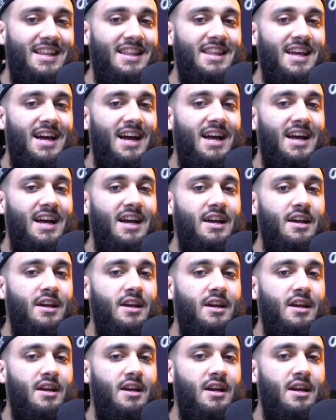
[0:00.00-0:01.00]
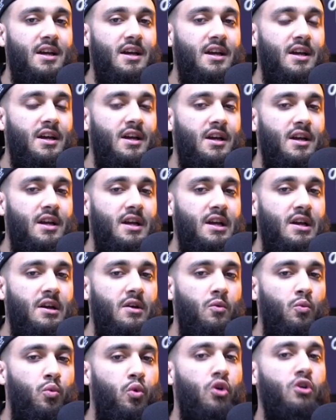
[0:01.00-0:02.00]
that
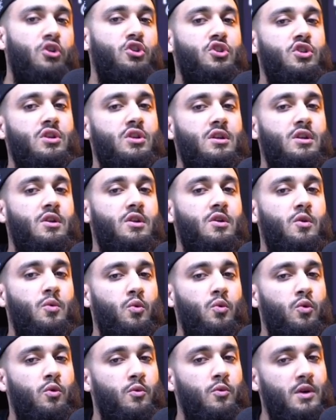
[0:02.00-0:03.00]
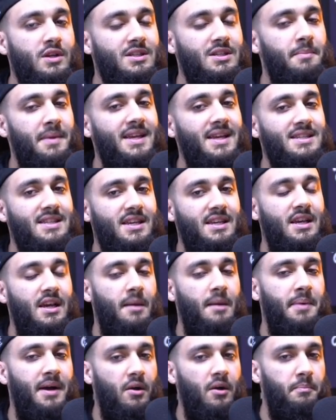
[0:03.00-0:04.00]
what's amazing
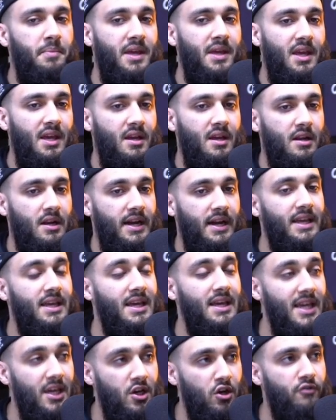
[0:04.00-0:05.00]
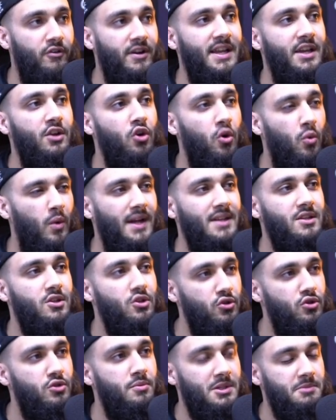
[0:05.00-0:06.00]
about being like eco-friendly and not wanting
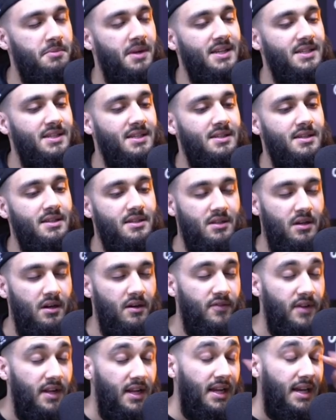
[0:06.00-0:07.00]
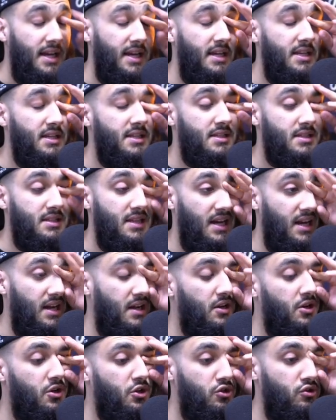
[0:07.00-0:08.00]
to use too much plastics and stuff is
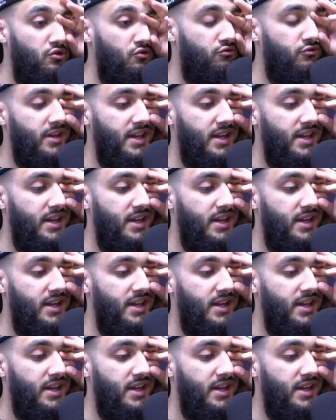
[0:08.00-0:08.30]
that when